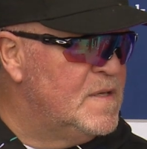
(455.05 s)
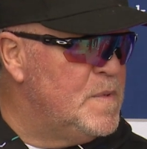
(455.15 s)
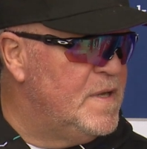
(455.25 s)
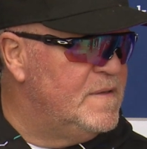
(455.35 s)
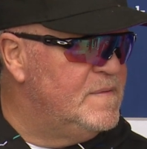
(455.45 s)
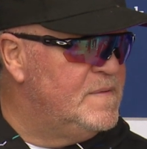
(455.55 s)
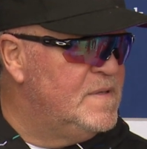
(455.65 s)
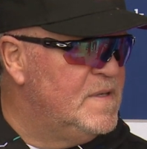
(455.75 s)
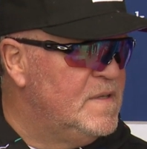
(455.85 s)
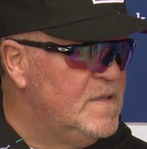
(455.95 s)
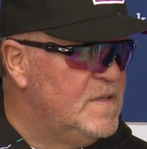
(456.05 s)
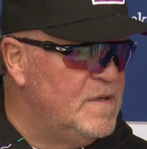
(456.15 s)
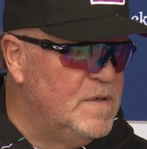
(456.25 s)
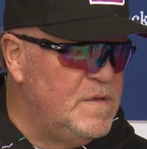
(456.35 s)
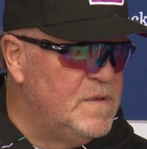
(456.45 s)
I mean,
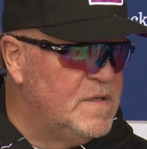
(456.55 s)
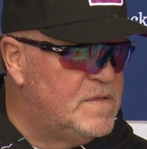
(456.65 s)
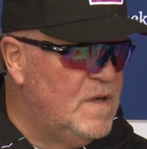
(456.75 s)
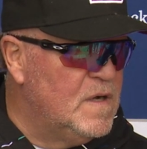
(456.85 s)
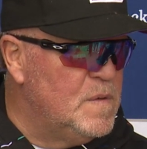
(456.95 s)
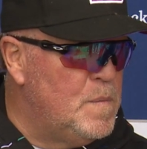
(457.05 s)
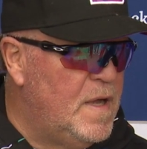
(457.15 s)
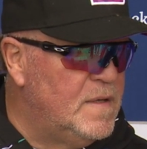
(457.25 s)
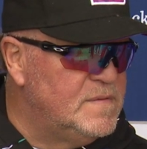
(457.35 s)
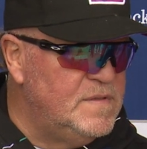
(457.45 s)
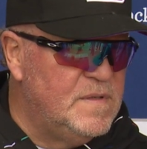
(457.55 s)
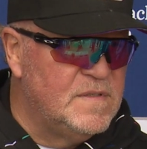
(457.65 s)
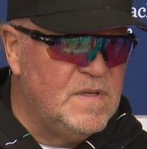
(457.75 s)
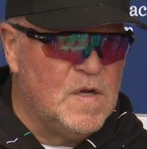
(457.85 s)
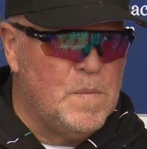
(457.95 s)
you know, you can talk about you can
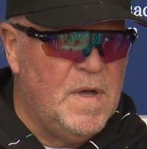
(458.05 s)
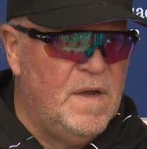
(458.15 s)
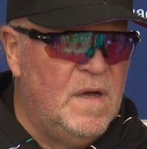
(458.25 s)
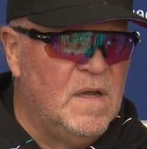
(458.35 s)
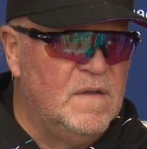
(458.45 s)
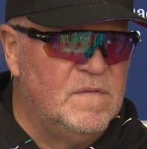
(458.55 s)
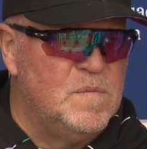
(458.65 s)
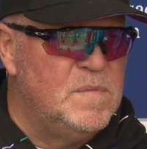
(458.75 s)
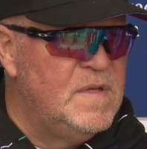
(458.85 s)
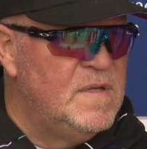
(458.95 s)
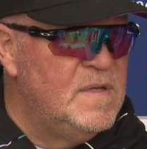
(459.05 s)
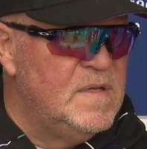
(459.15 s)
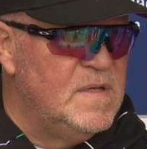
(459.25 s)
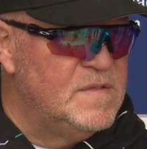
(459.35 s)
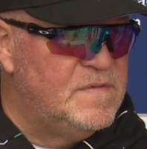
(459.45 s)
talk about all of them,
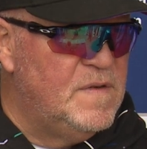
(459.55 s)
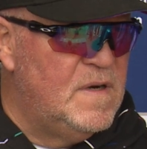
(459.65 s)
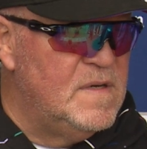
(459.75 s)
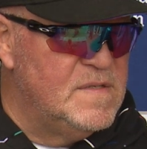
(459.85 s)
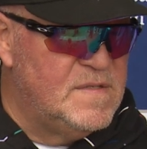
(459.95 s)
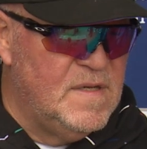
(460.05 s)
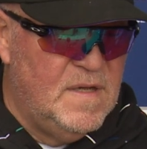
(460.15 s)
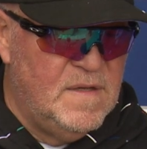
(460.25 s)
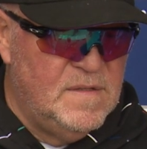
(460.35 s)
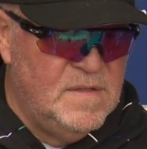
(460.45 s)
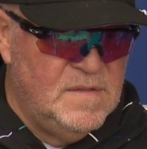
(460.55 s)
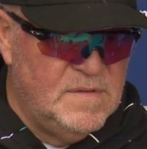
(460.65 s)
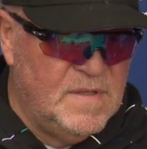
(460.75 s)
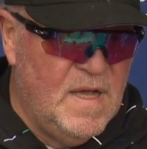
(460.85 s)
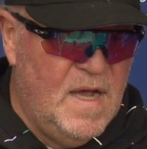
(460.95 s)
as far as uh,
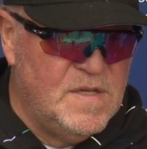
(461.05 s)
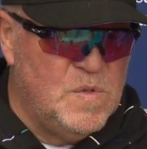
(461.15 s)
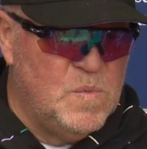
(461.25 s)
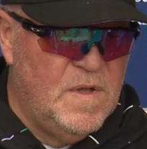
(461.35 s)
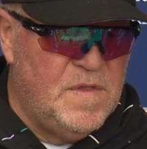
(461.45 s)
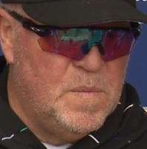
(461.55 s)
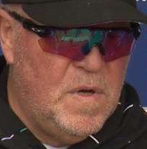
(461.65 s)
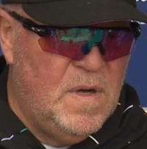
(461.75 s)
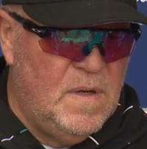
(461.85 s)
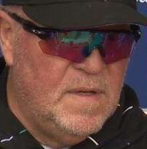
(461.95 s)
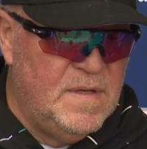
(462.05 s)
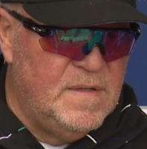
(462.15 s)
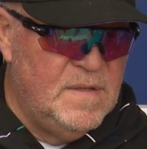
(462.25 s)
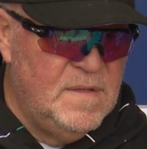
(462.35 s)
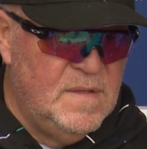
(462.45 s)
the guys who want the ball and
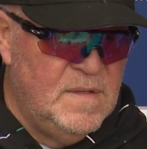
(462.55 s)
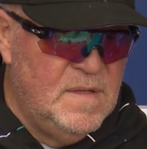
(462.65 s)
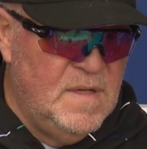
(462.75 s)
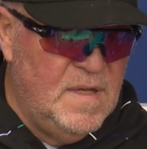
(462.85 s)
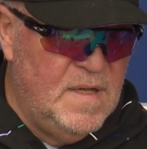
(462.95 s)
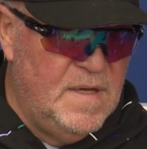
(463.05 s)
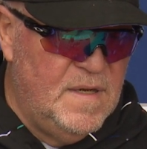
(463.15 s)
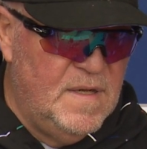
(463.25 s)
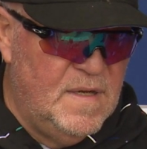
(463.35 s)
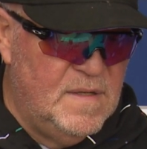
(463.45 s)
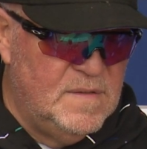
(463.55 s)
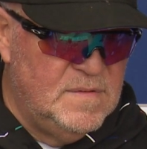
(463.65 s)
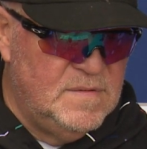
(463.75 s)
and uh,